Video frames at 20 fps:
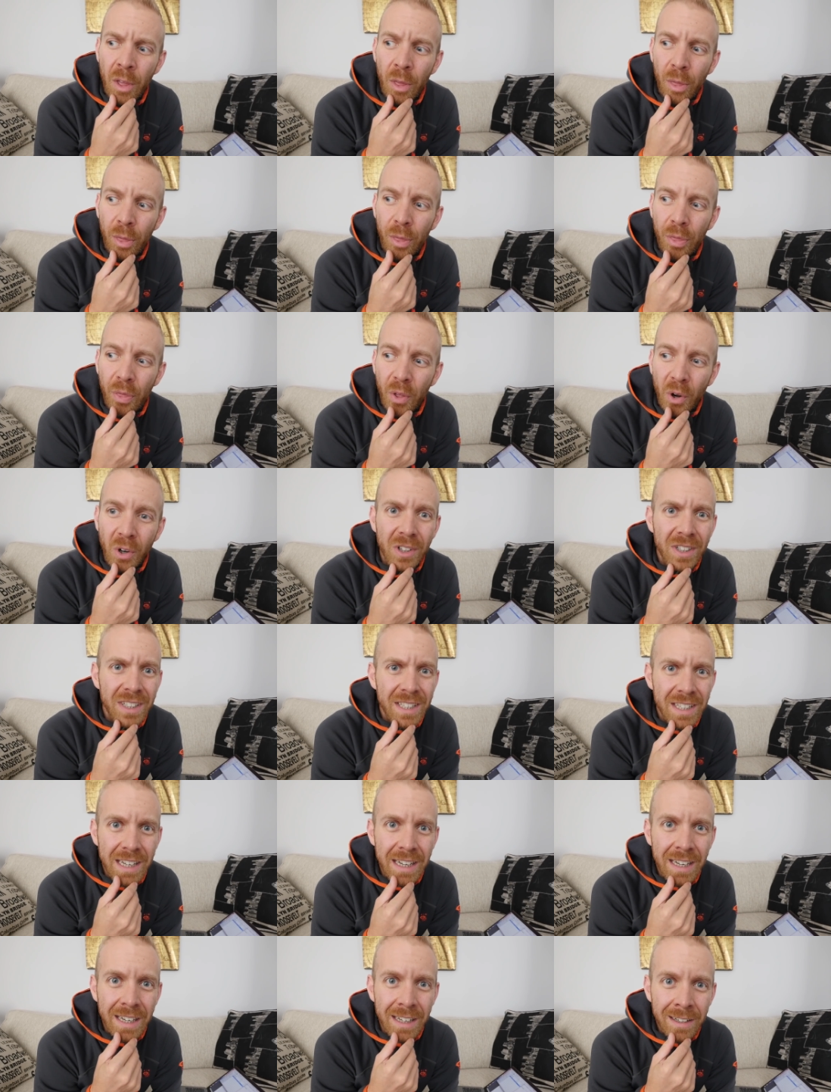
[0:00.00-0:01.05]

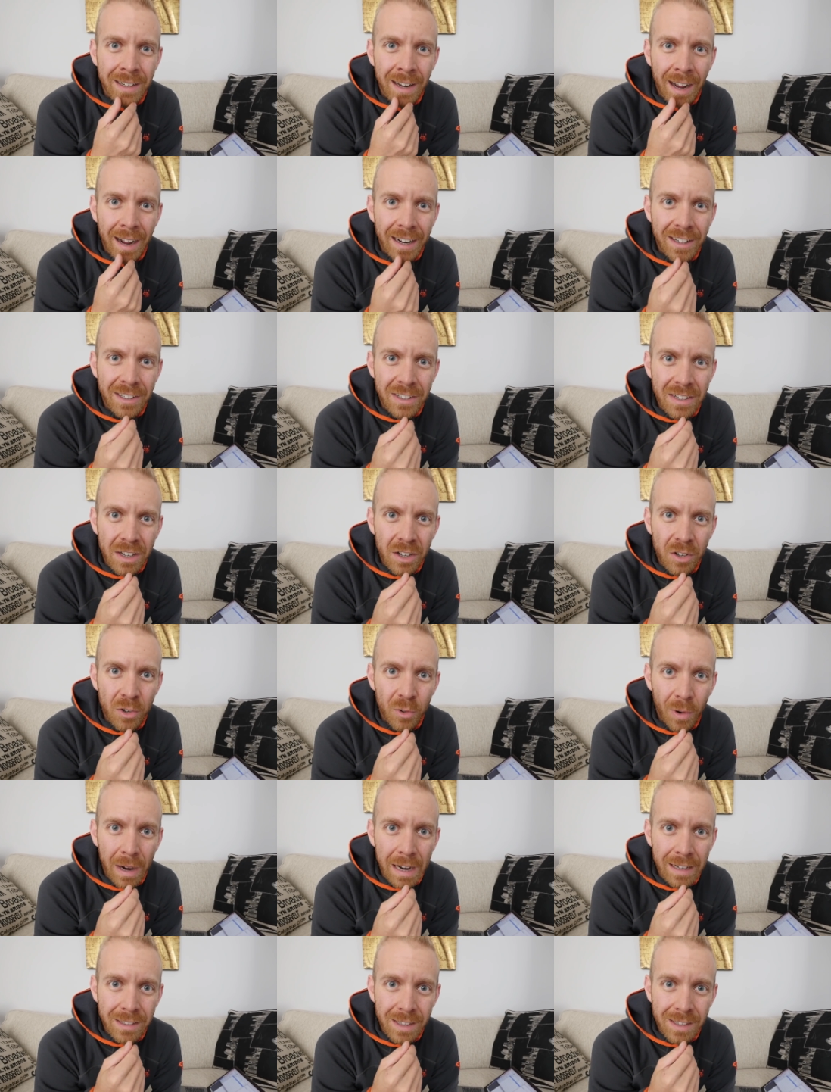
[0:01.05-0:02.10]
thirteen I T U
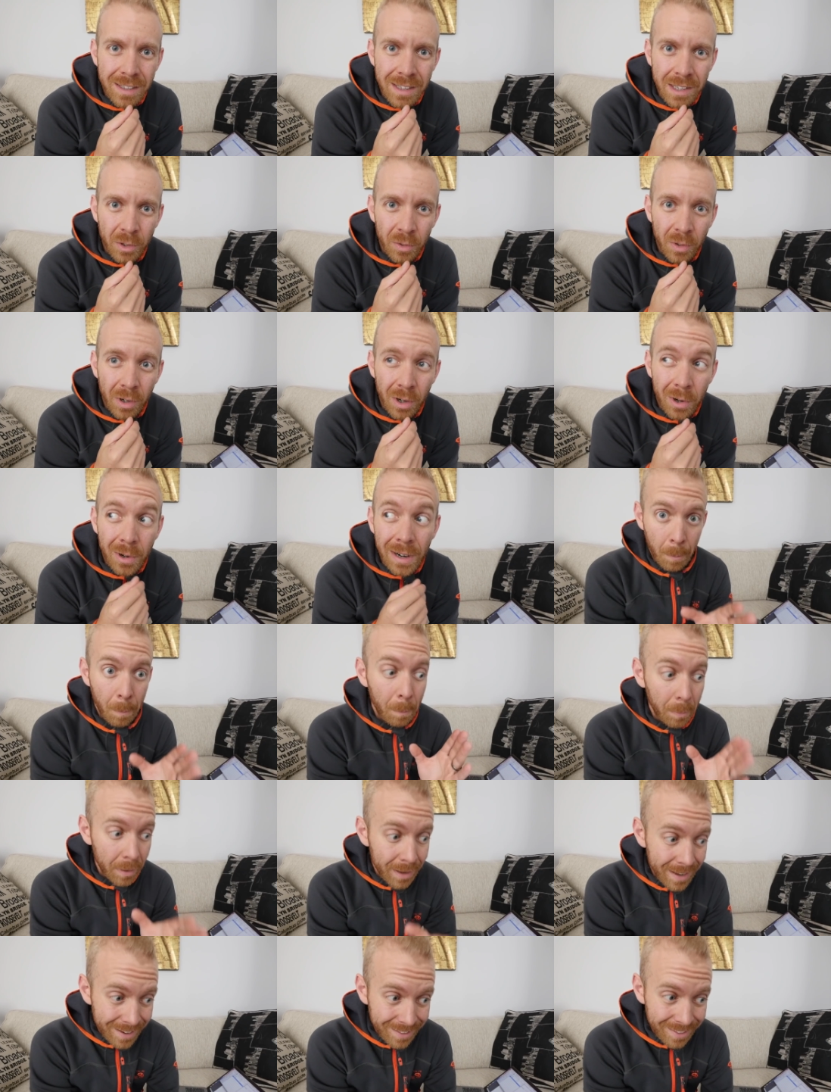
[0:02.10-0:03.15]
races in a row,
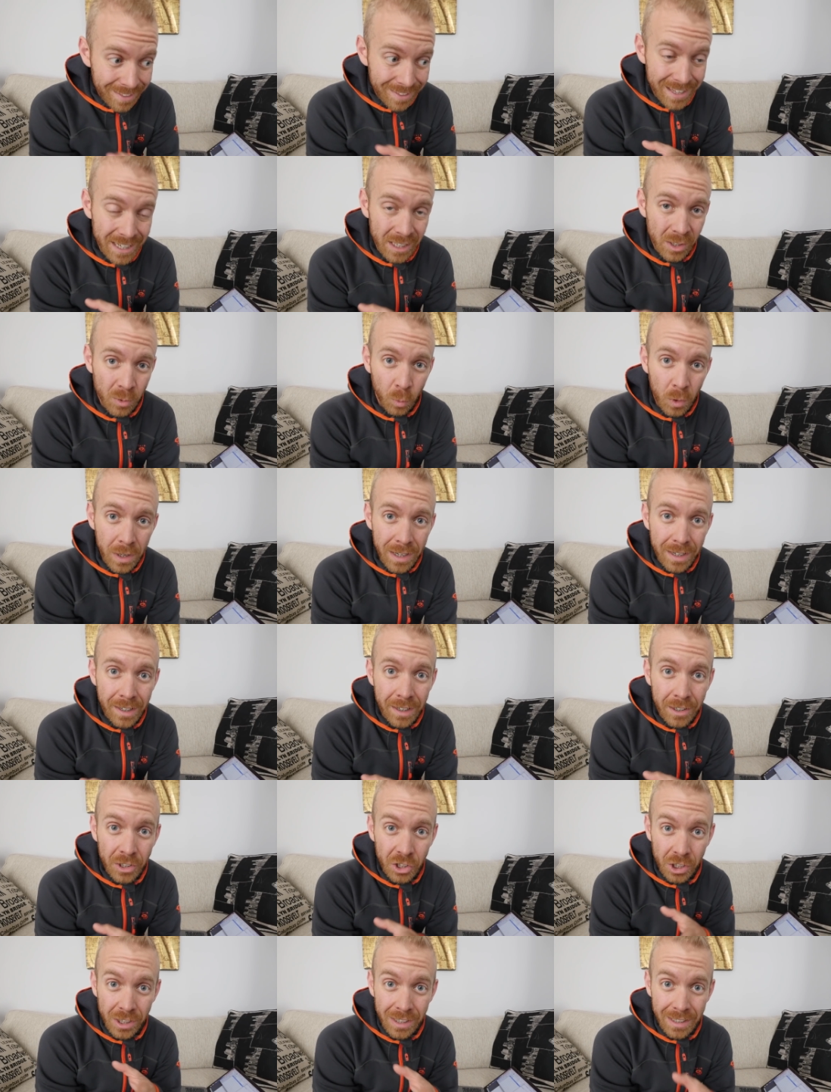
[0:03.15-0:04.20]
but this week
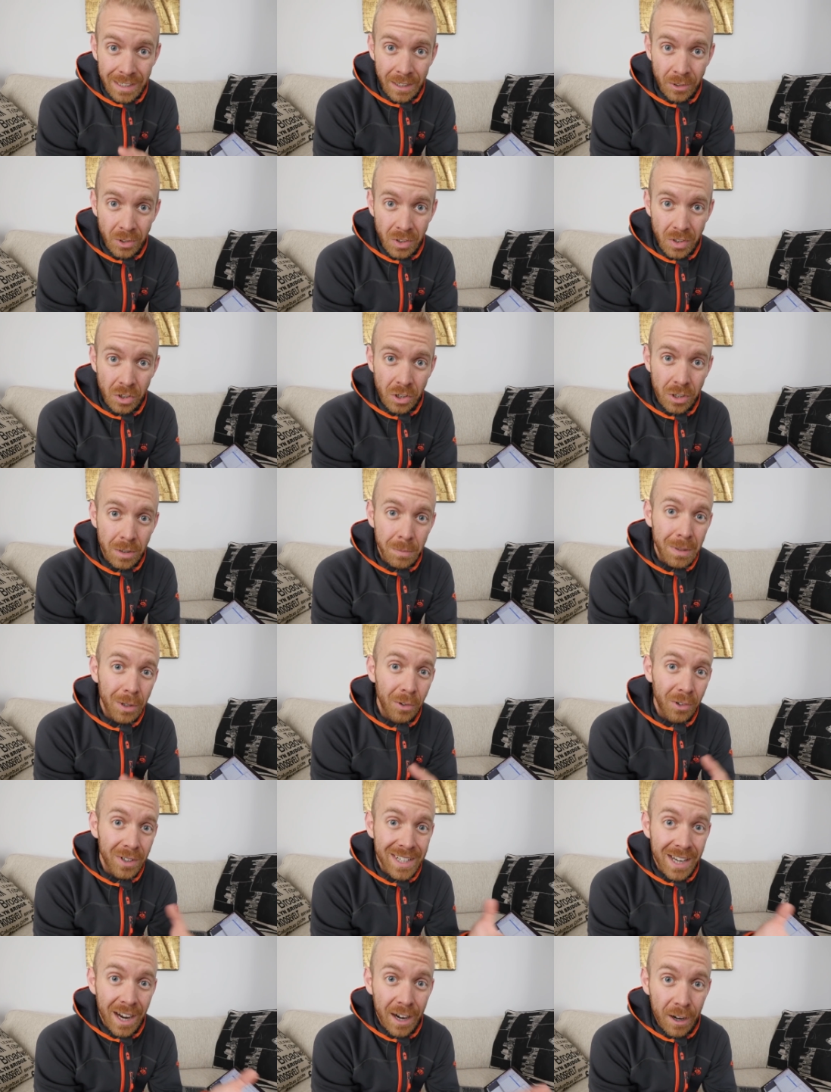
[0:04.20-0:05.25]
she announced that she'd be
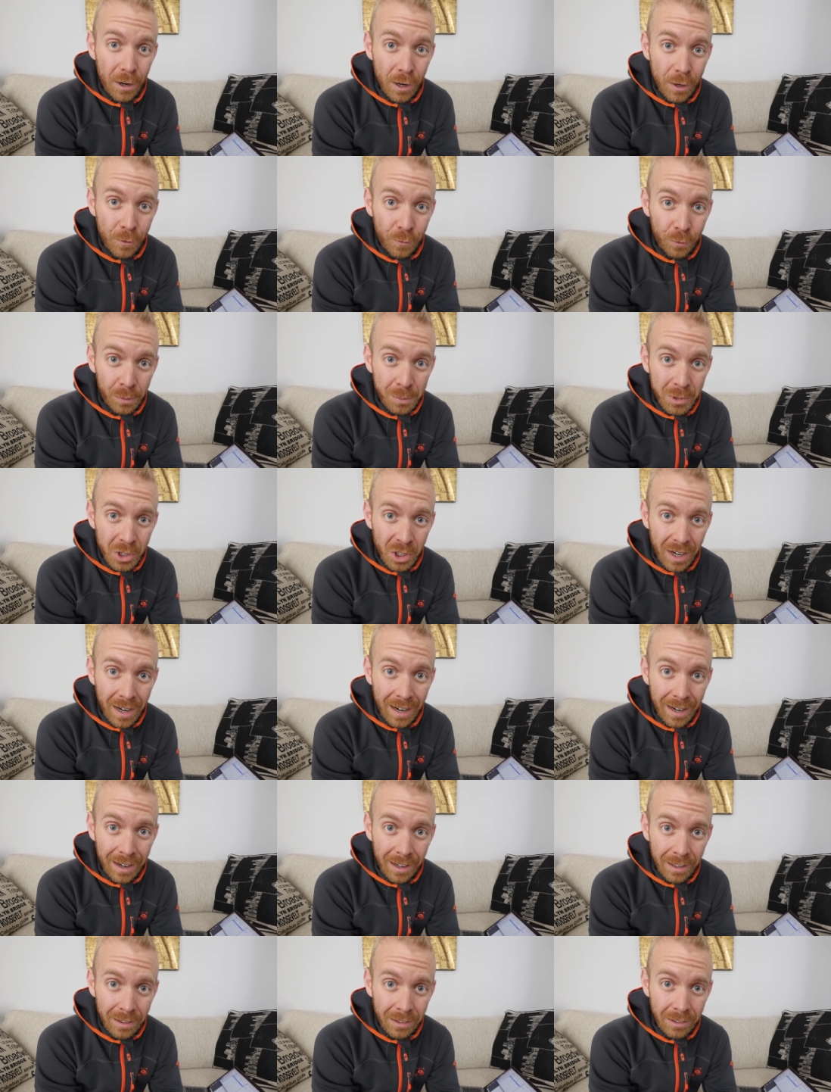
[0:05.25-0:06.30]
retiring from
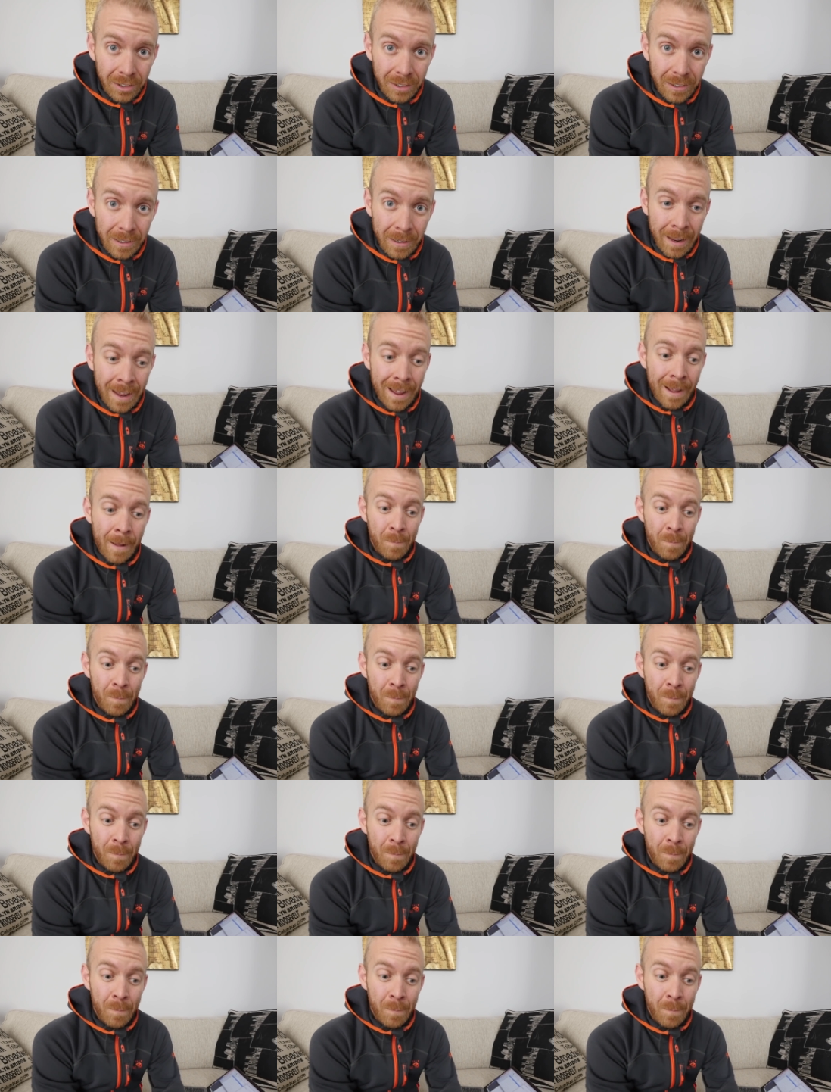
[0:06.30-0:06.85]
triathlon